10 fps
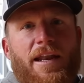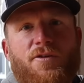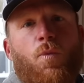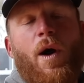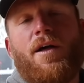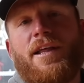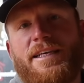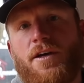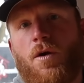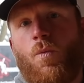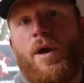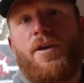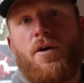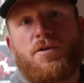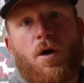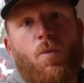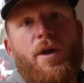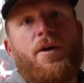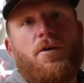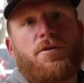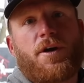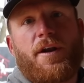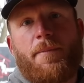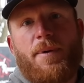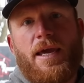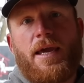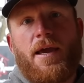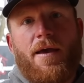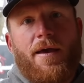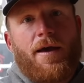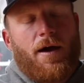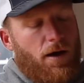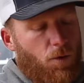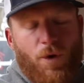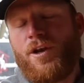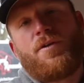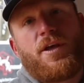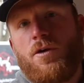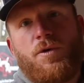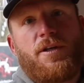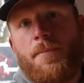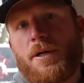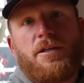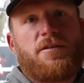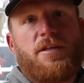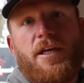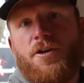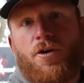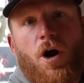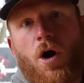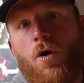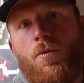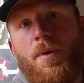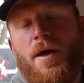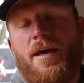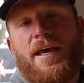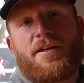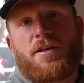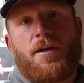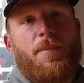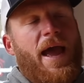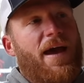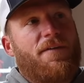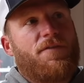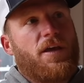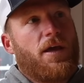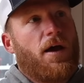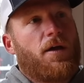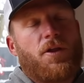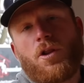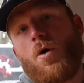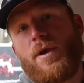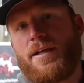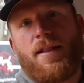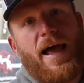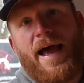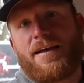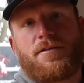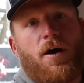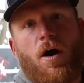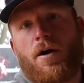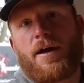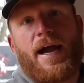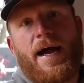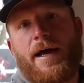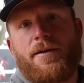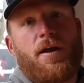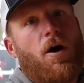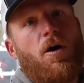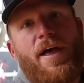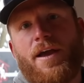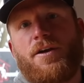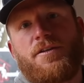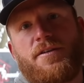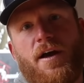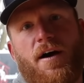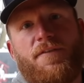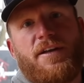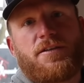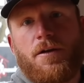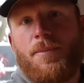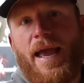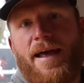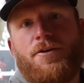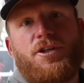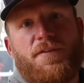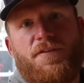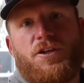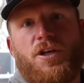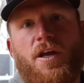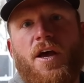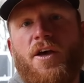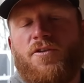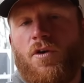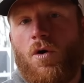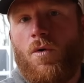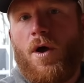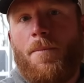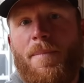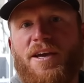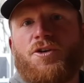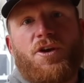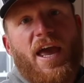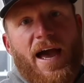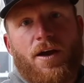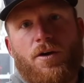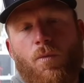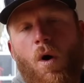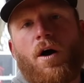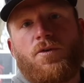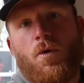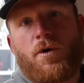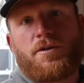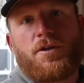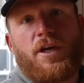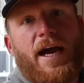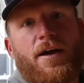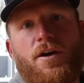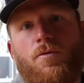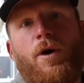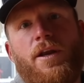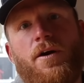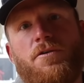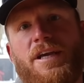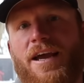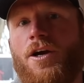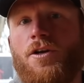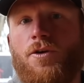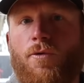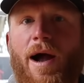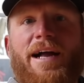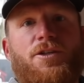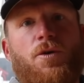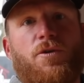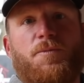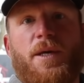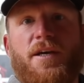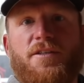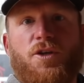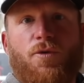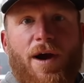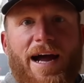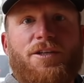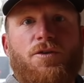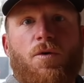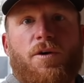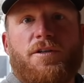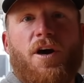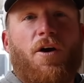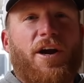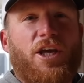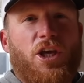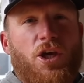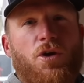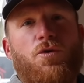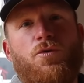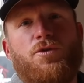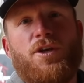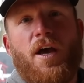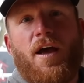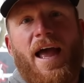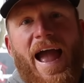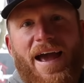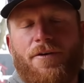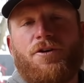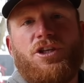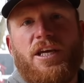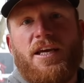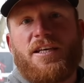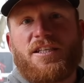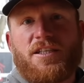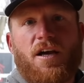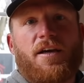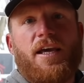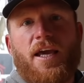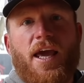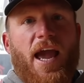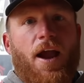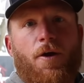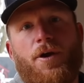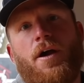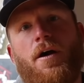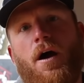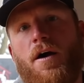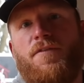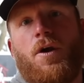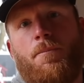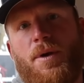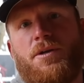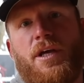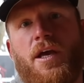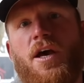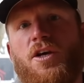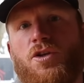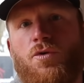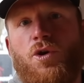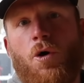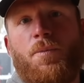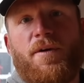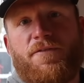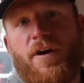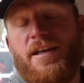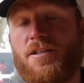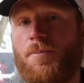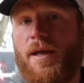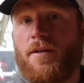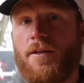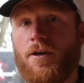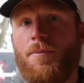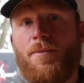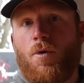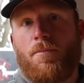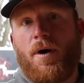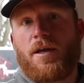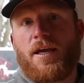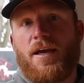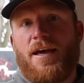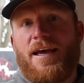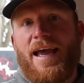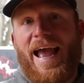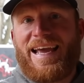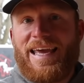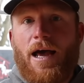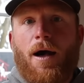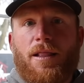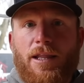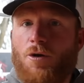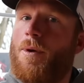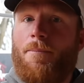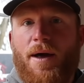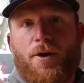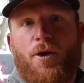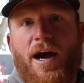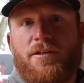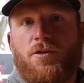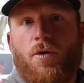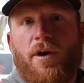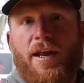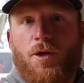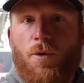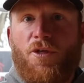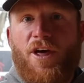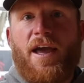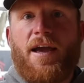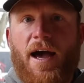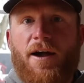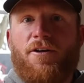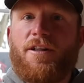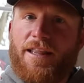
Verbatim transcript: And as well as our windows. Our windows are going to be a window that you would typically see in your home. It's going to have the Lowy glass, the argon, all that good stuff, and it's going to be energy efficient. So make sure you got good walk doors, you got good windows, and good garage doors, because garage doors are a huge energy sucking area of your building. So don't be afraid to spend a little bit more money and get a little bit better garage door, and you will thank Kyle